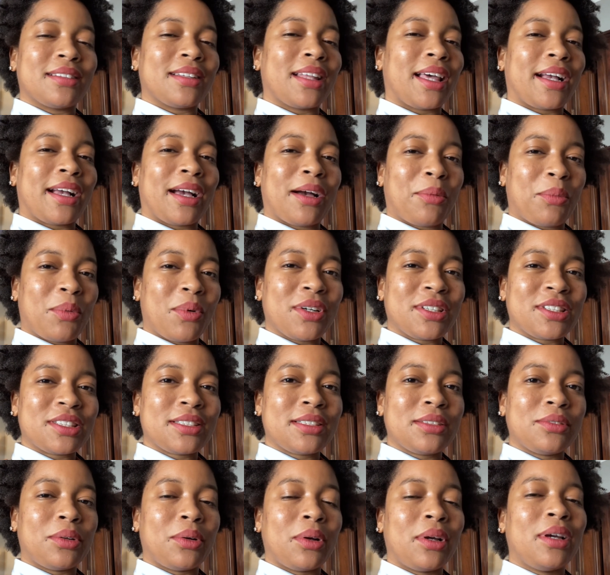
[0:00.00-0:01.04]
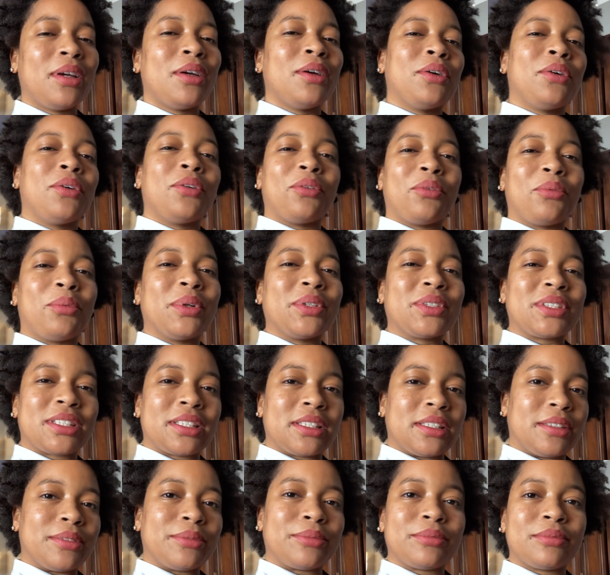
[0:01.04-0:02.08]
like I want to. We'll
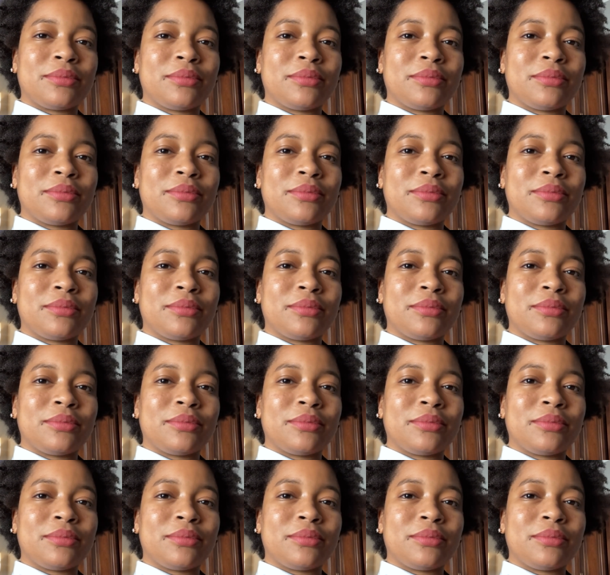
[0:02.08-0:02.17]
see